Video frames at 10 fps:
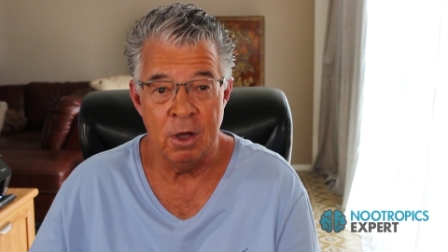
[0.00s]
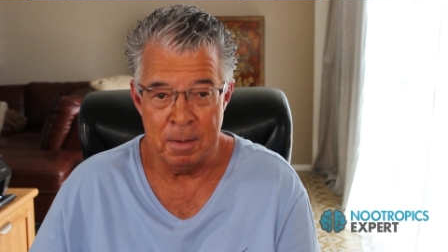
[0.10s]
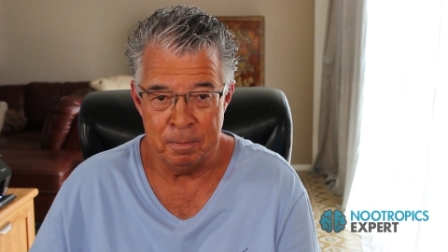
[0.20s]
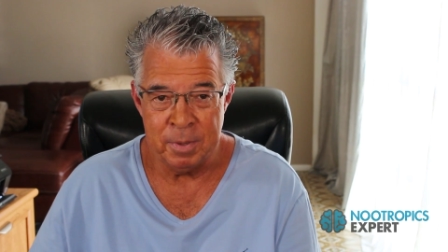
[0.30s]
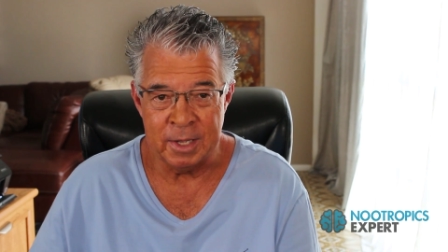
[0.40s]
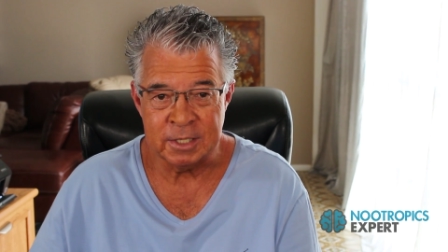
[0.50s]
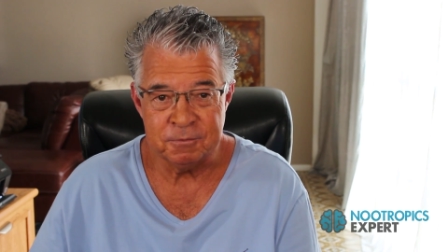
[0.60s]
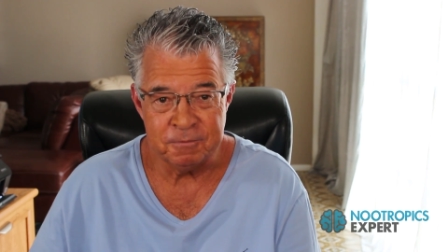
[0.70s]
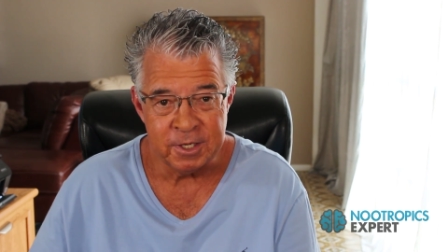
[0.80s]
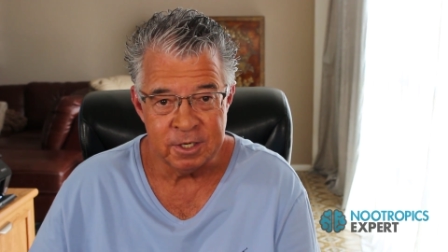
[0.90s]
complex
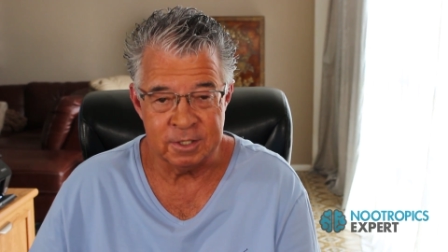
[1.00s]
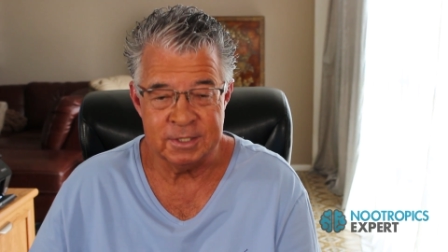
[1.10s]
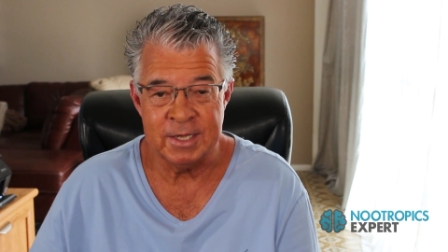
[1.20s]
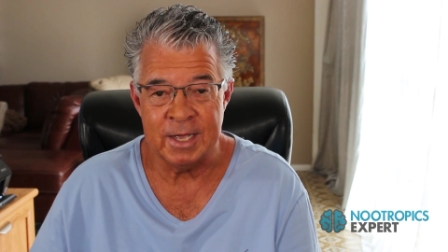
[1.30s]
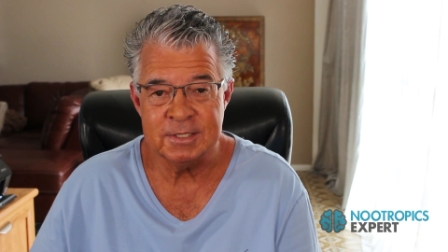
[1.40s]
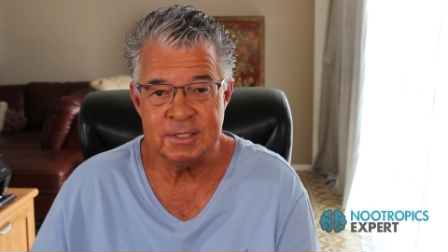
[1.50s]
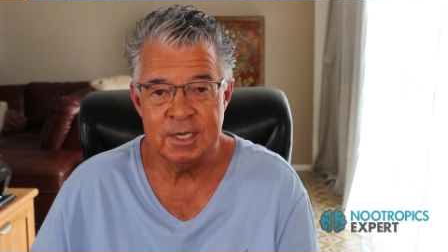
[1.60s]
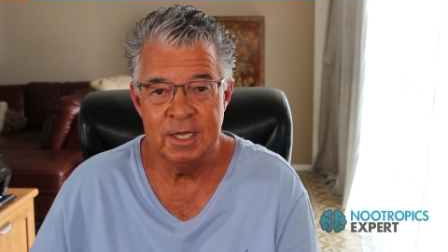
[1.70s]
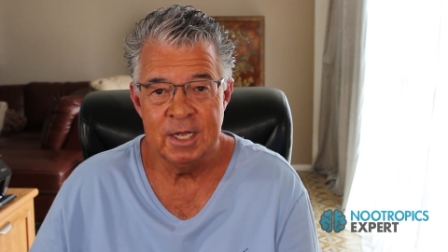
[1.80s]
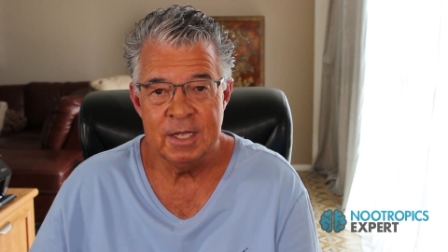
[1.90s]
figure
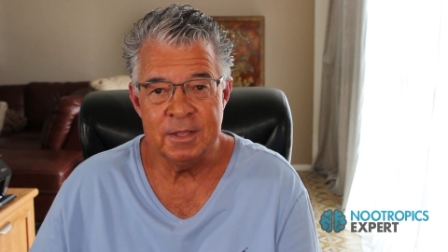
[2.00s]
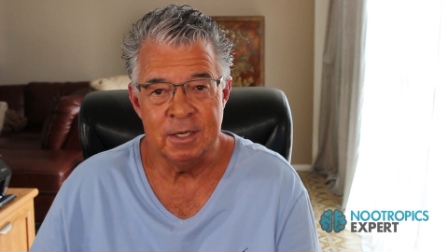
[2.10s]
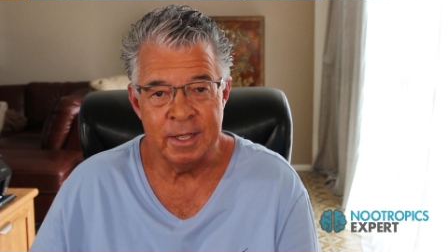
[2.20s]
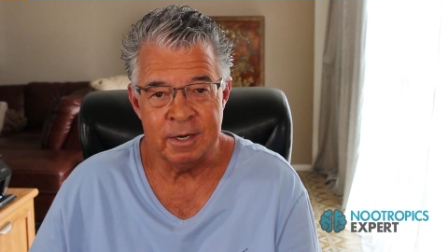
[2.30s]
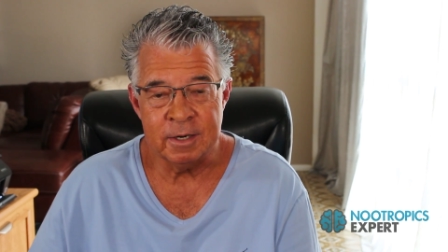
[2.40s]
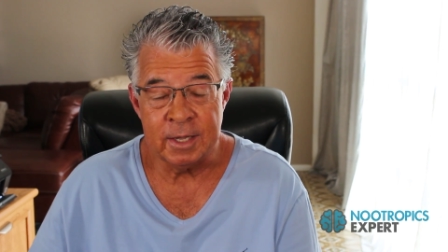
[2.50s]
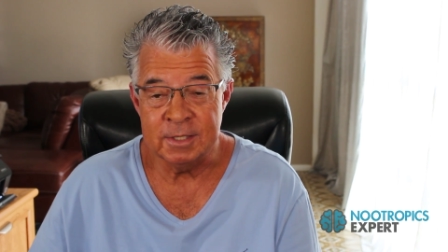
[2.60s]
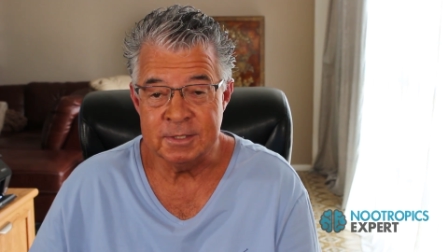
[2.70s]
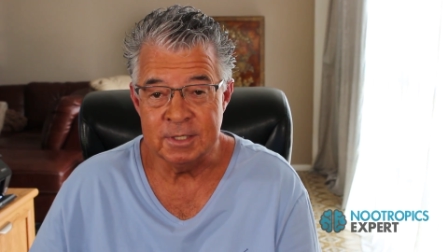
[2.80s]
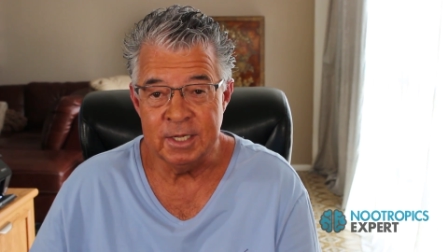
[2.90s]
test, the letter
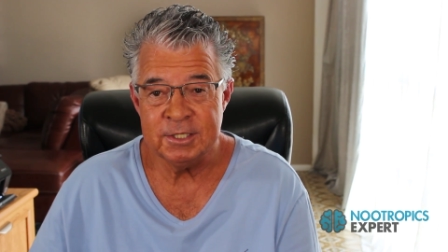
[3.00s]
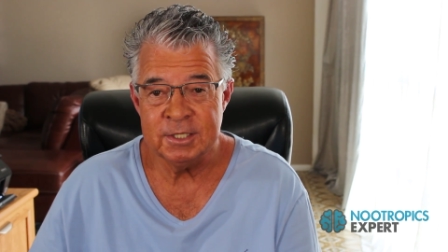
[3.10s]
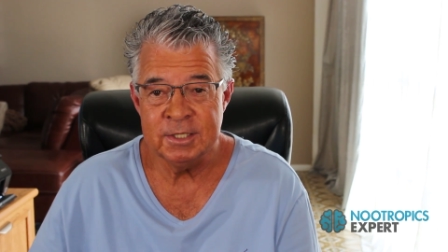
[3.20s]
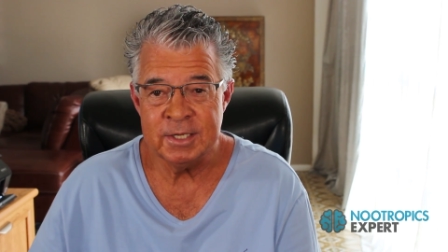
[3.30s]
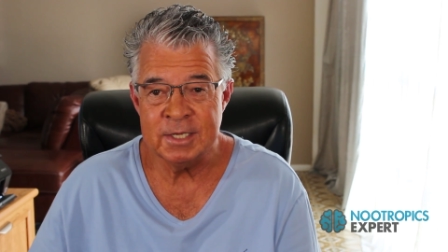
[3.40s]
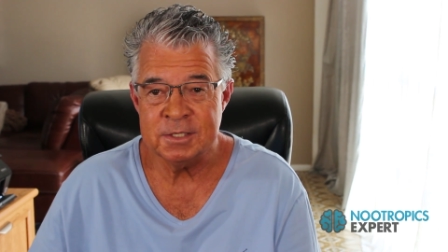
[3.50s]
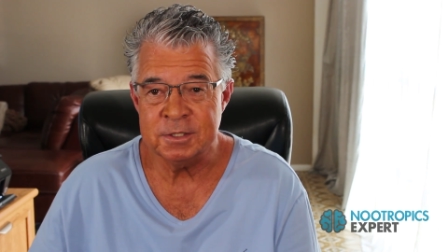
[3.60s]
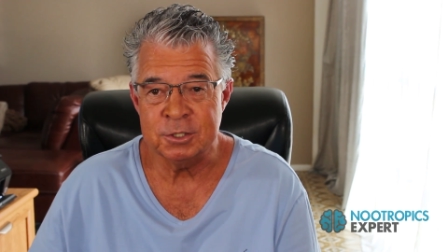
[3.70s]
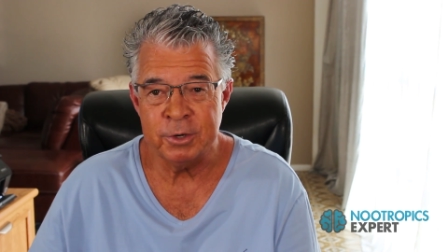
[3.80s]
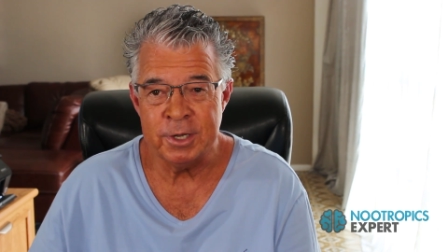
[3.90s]
cancellation test,
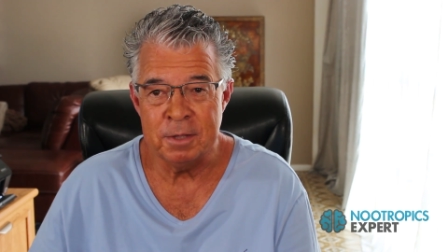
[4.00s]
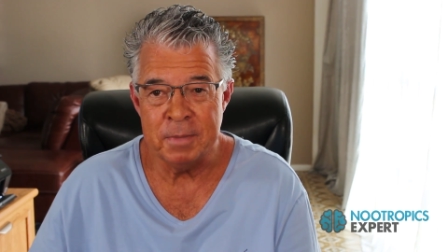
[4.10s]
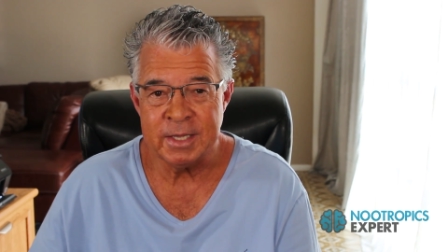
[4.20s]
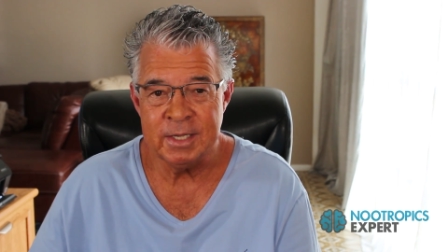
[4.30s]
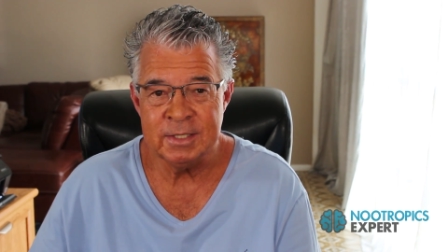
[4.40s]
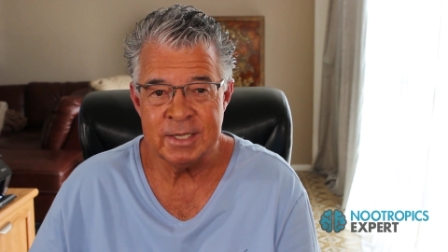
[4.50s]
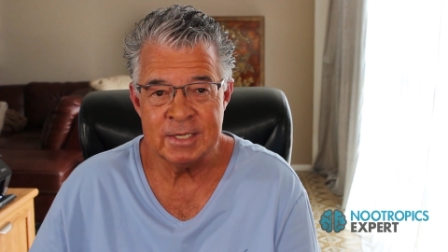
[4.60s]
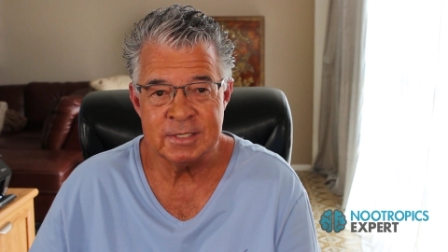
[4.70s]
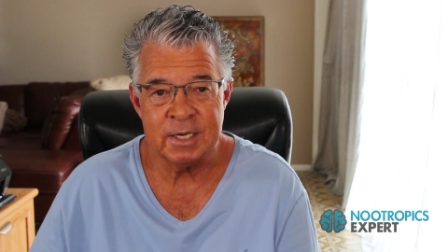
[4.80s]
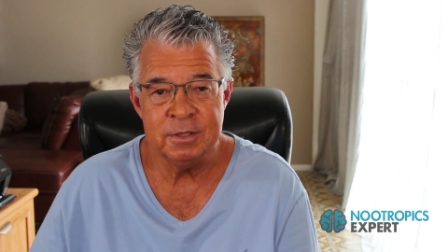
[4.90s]
the trail making
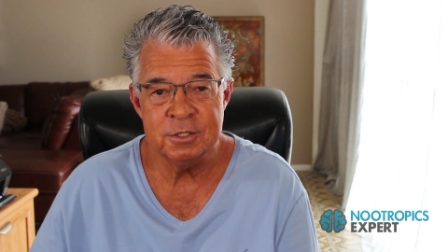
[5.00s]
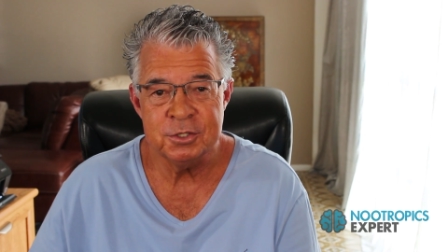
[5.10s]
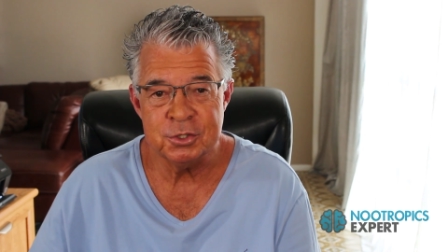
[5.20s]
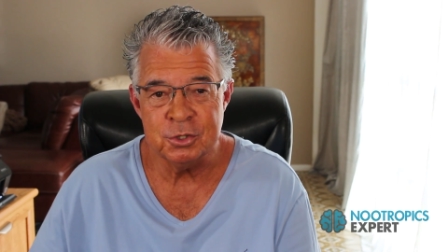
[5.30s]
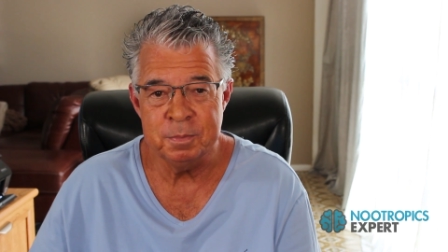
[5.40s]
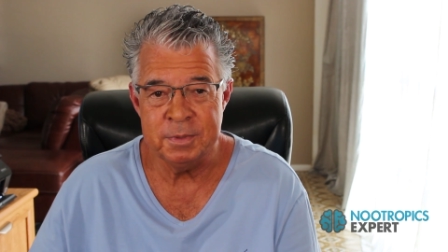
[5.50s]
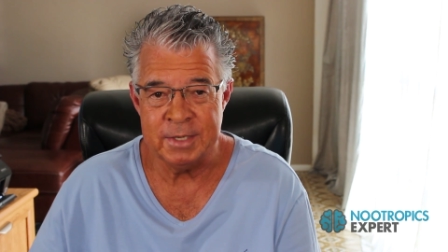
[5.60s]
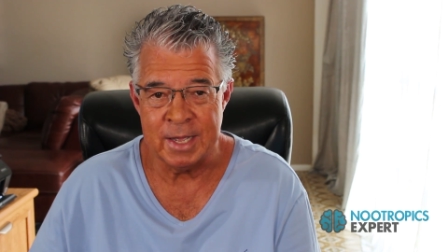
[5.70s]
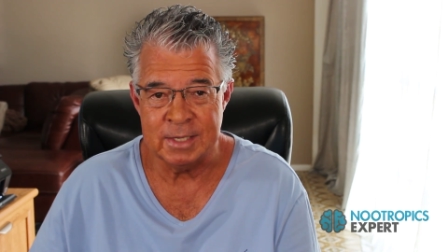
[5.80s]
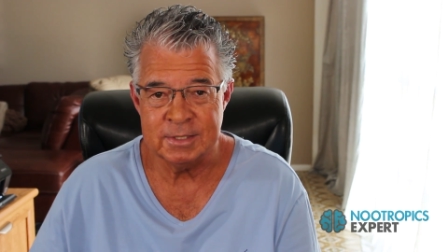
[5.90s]
test, and the Stroop
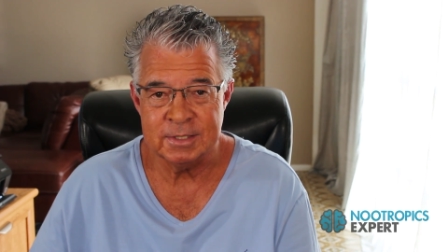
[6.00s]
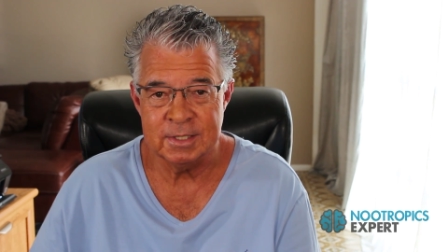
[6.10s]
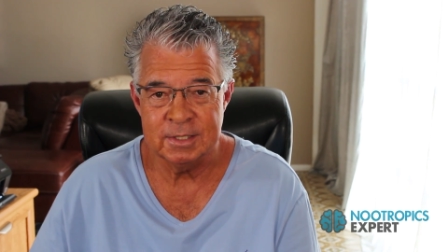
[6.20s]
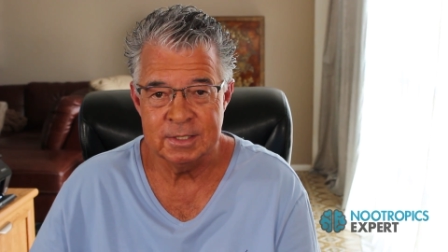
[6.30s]
test.